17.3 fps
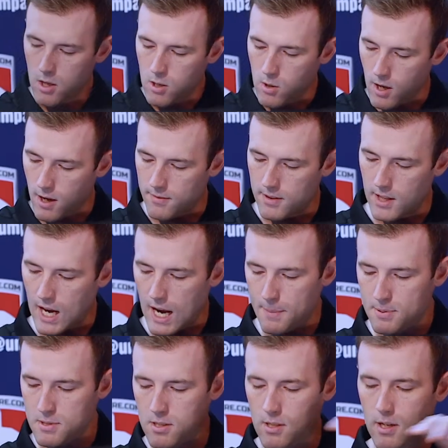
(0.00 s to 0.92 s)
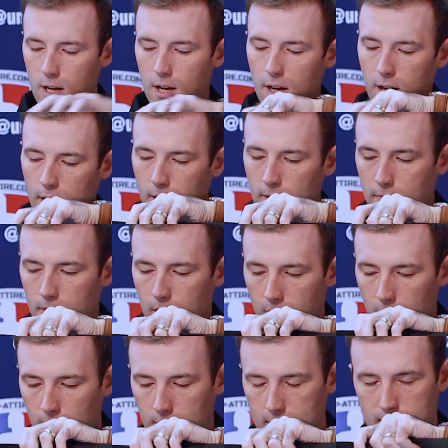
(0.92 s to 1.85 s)
You have the option of
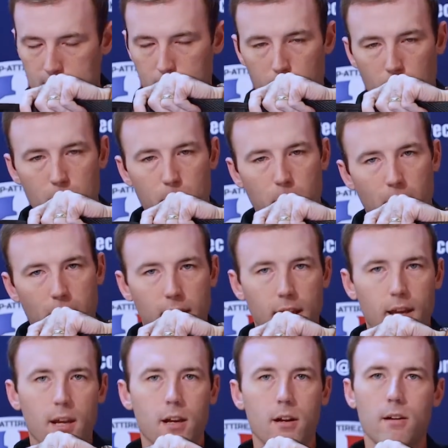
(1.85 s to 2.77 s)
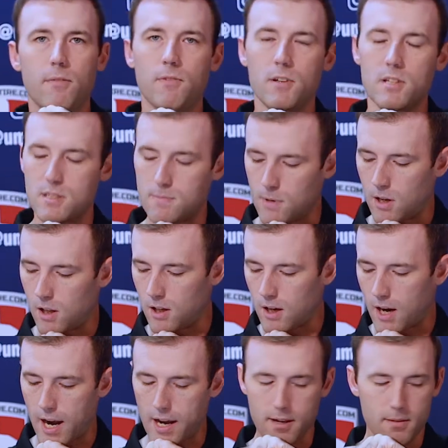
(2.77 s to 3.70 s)
a zippered pocket here to fit smaller
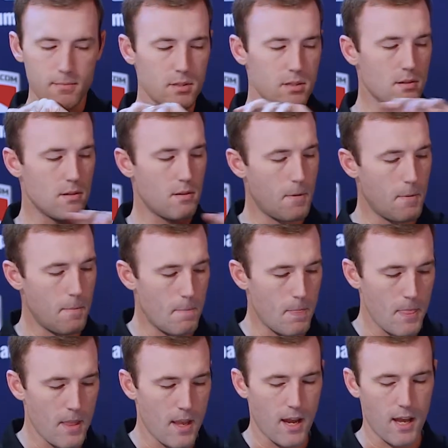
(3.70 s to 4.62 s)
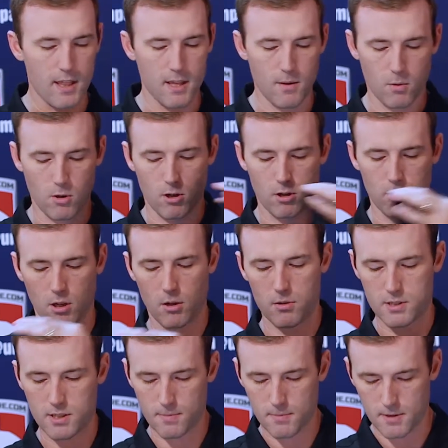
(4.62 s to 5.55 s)
items. And then we'll
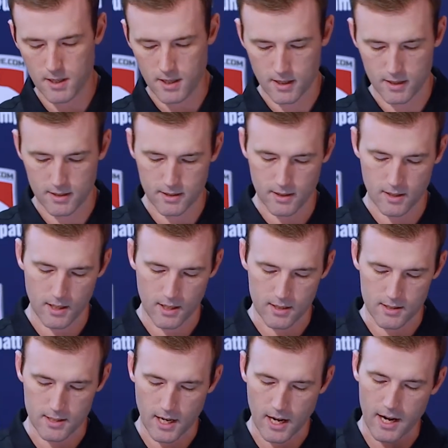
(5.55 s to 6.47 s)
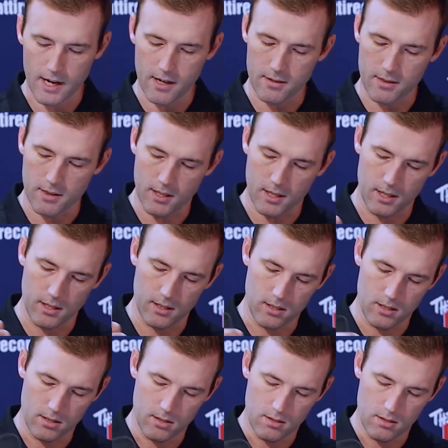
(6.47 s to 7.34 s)
close up the entire thing.